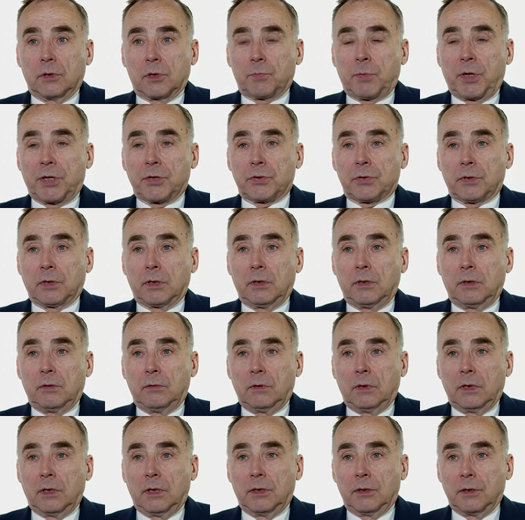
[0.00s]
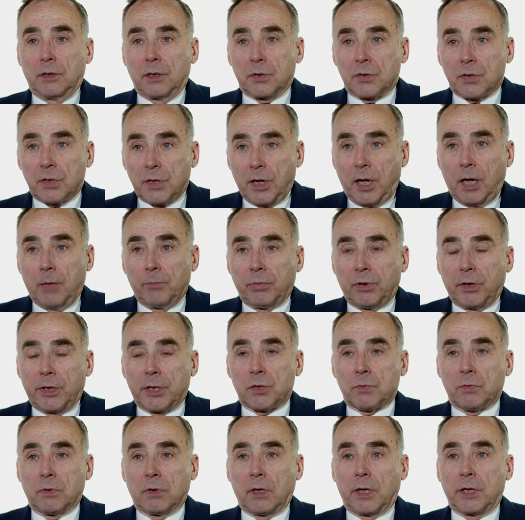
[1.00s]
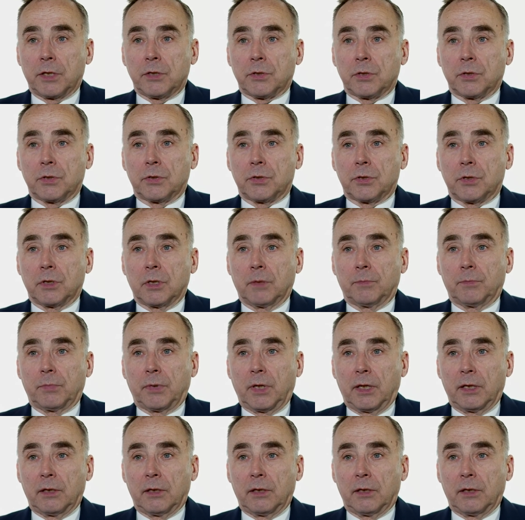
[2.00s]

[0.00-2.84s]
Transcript: especially in this complex relationship,